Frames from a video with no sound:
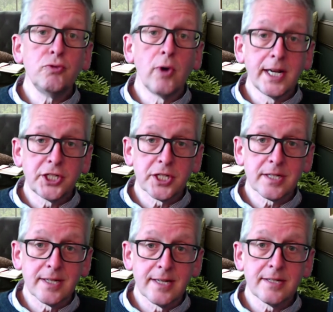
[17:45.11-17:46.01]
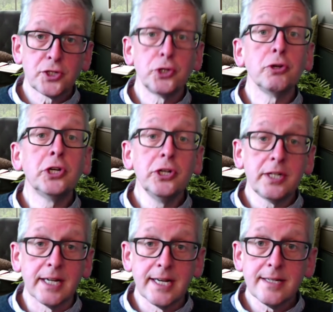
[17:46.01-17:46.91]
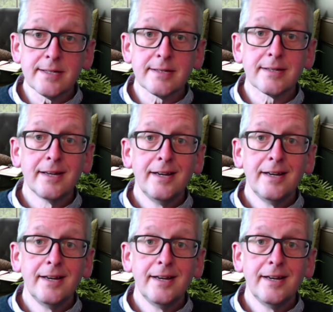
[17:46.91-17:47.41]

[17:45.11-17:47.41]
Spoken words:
righteousness, true goodness,